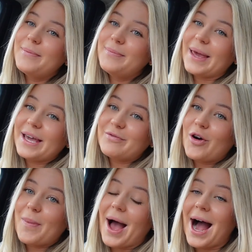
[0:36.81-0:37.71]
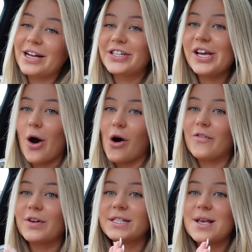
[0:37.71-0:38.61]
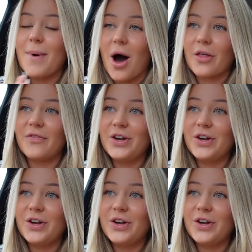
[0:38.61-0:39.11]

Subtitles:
Me and Rob are actually off to Bath